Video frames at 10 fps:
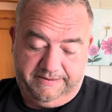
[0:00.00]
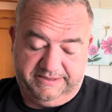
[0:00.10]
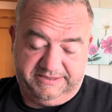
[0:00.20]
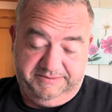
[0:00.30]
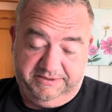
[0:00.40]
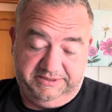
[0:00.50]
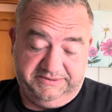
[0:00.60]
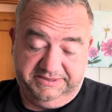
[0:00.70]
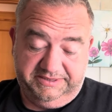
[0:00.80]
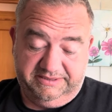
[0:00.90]
to be honest
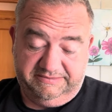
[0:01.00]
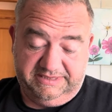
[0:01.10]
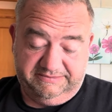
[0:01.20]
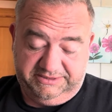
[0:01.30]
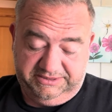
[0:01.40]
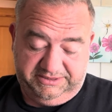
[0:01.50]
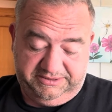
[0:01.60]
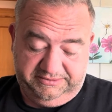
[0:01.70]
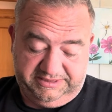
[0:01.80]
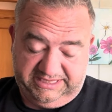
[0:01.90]
with you, I'm, I'm just
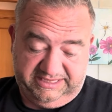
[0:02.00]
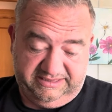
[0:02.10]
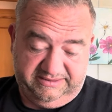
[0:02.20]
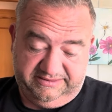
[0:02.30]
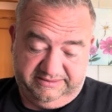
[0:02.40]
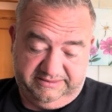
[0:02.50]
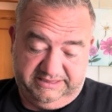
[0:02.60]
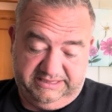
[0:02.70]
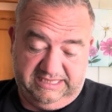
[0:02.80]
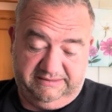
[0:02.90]
too tired,
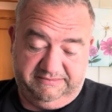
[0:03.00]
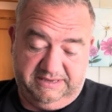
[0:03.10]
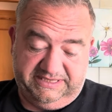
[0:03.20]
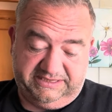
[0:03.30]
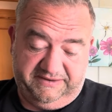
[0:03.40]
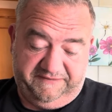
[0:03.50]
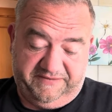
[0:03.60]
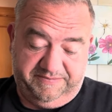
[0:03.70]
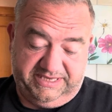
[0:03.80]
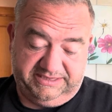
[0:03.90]
and I'm, I'm asking for
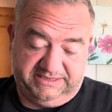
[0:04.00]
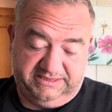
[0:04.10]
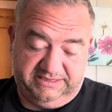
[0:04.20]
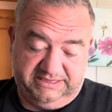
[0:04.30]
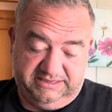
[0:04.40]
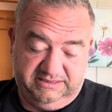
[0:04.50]
a pass today.